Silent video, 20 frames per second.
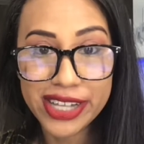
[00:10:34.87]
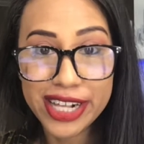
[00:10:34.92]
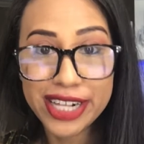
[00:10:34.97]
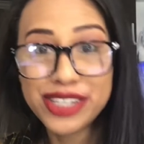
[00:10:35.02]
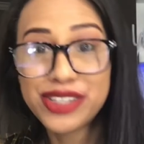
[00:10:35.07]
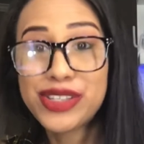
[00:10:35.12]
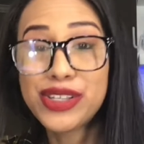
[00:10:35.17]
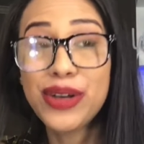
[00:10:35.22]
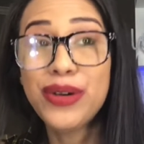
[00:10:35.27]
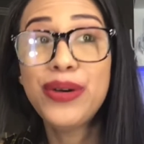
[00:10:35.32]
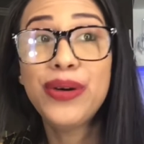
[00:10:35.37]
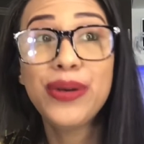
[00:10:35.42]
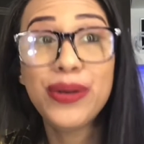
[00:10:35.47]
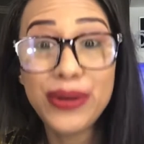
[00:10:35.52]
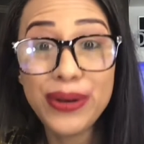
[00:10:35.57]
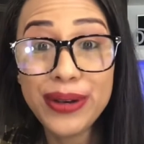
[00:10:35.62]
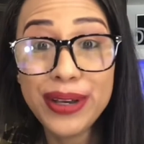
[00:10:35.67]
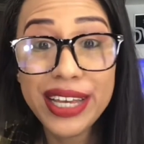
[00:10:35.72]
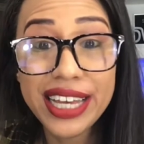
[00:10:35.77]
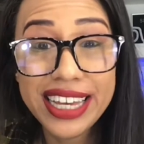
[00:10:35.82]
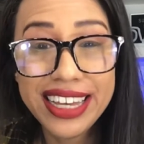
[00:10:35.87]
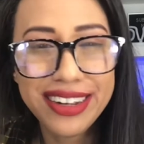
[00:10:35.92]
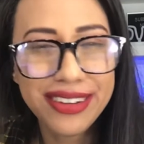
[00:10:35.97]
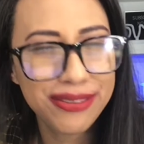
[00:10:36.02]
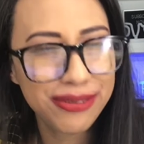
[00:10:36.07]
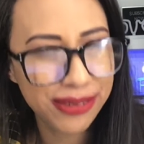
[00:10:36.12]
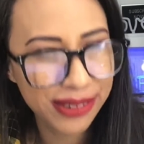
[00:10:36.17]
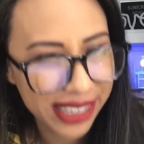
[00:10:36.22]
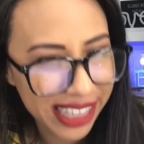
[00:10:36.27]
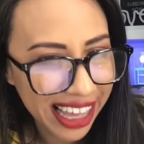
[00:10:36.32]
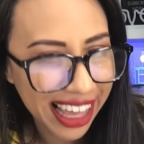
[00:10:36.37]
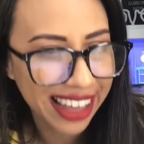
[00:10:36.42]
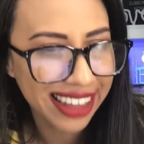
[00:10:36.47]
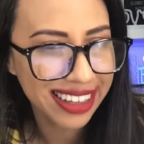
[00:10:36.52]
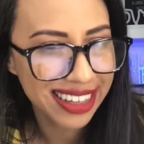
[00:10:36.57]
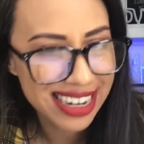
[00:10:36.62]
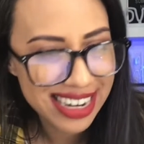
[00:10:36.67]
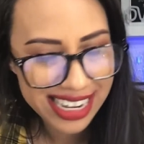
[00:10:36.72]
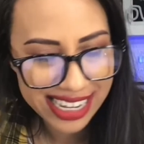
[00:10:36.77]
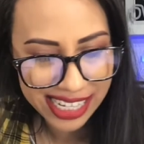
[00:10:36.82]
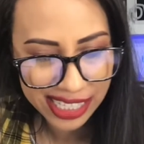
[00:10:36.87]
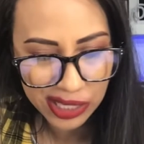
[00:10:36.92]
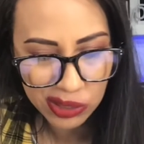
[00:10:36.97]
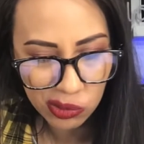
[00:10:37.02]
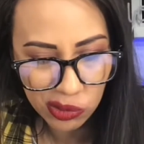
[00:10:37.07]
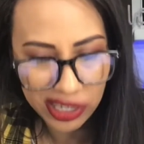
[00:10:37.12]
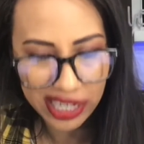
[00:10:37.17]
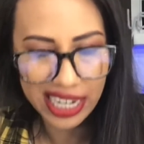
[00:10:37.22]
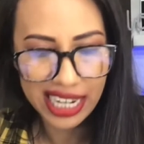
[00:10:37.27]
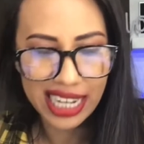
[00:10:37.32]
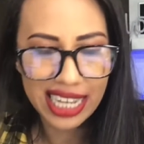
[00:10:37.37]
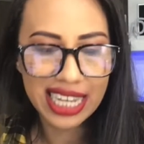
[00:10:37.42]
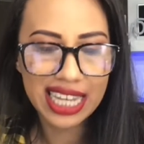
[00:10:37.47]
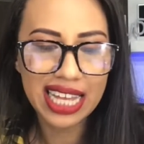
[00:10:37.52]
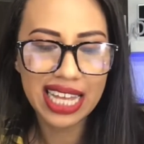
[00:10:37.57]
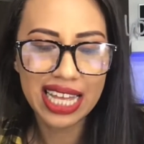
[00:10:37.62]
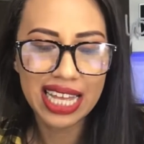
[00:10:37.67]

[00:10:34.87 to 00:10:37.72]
So who in reality is winning?